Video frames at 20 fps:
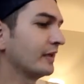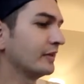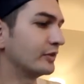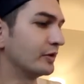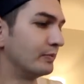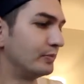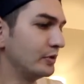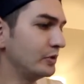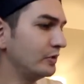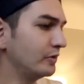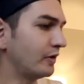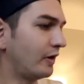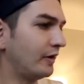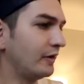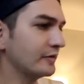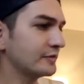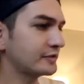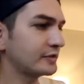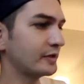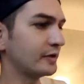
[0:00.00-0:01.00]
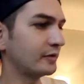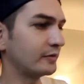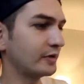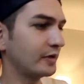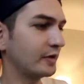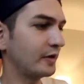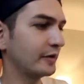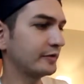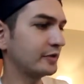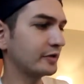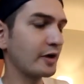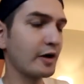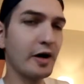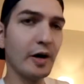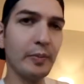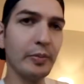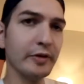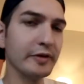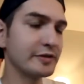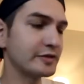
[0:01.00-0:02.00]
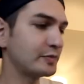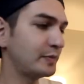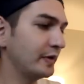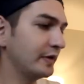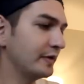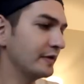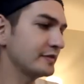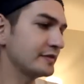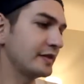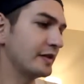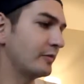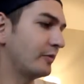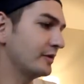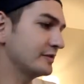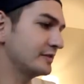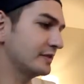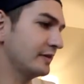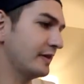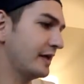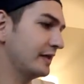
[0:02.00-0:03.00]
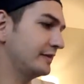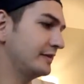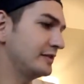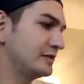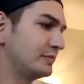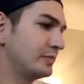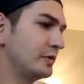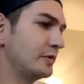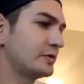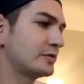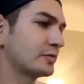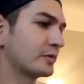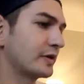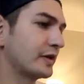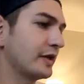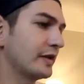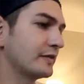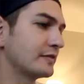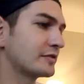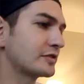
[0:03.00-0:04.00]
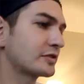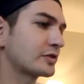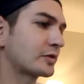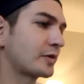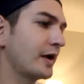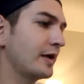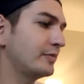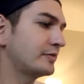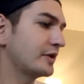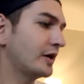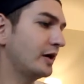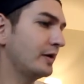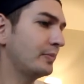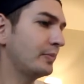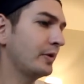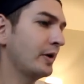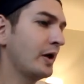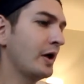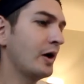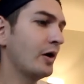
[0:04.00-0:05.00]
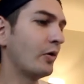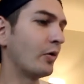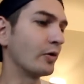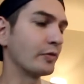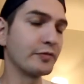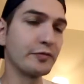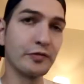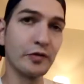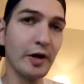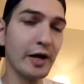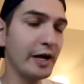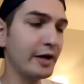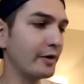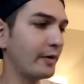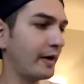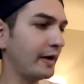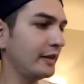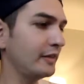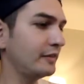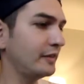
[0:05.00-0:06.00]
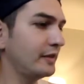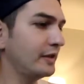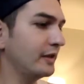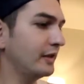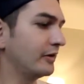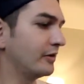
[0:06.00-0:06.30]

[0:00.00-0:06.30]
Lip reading: The boot also, you know, I took a couple of spills, and it wasn't like these boots were getting scraped up or frayed or anything.